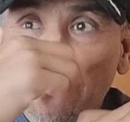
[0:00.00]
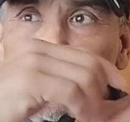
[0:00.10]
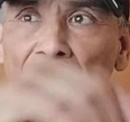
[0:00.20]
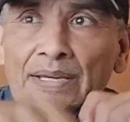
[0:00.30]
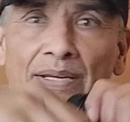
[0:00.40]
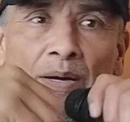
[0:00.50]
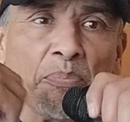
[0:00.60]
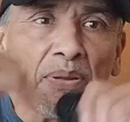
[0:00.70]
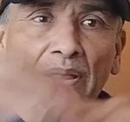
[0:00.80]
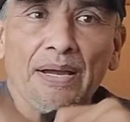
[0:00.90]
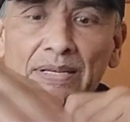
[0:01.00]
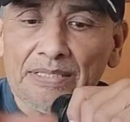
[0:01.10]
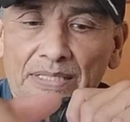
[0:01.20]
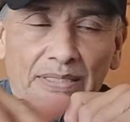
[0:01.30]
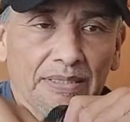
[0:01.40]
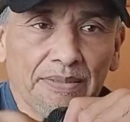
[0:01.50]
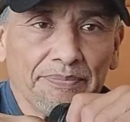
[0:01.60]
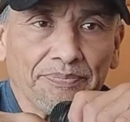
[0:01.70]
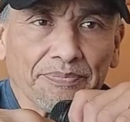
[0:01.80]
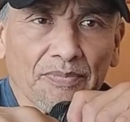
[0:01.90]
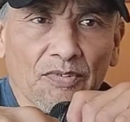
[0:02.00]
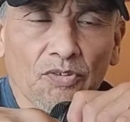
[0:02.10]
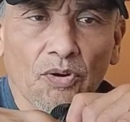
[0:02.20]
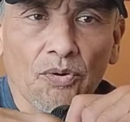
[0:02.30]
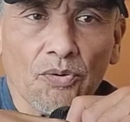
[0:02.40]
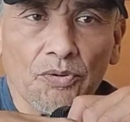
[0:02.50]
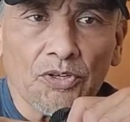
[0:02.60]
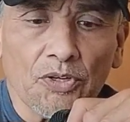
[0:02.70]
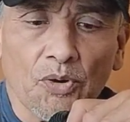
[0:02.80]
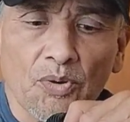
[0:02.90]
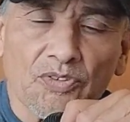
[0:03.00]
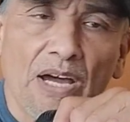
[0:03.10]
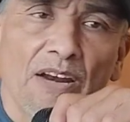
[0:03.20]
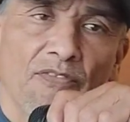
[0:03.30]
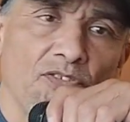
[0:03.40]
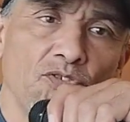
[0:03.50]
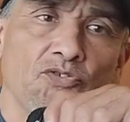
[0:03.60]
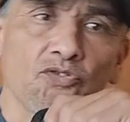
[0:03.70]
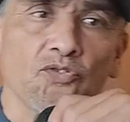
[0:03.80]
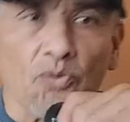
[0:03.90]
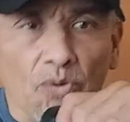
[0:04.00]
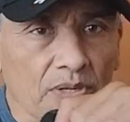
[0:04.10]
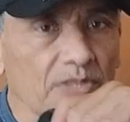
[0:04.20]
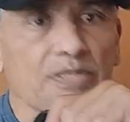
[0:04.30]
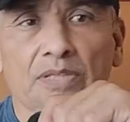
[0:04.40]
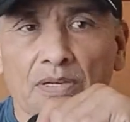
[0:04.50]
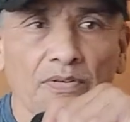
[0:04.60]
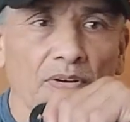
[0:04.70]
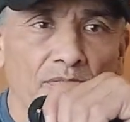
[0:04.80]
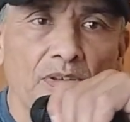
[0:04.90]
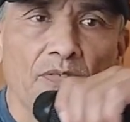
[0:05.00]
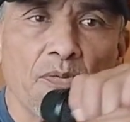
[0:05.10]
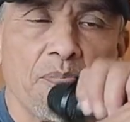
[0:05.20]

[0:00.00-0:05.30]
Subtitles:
it applies it. So, it's got a few stories of different